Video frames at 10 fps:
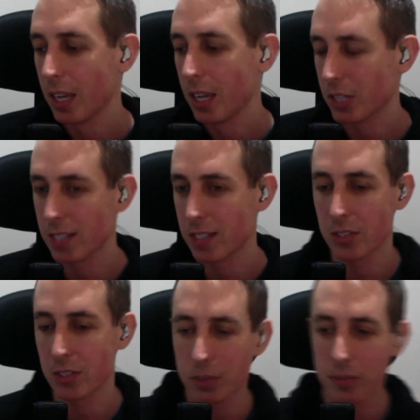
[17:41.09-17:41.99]
Jason
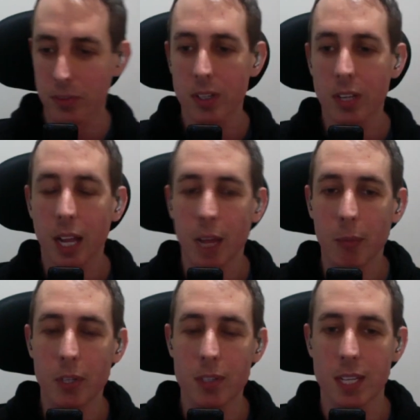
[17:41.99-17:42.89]
Schofer,
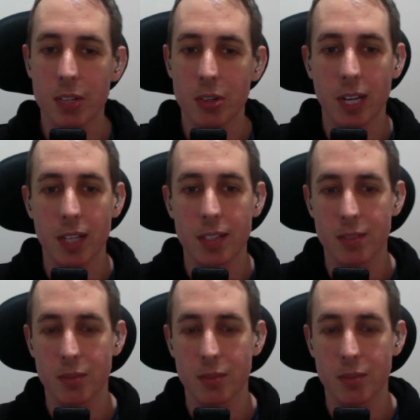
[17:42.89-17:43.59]
because he creates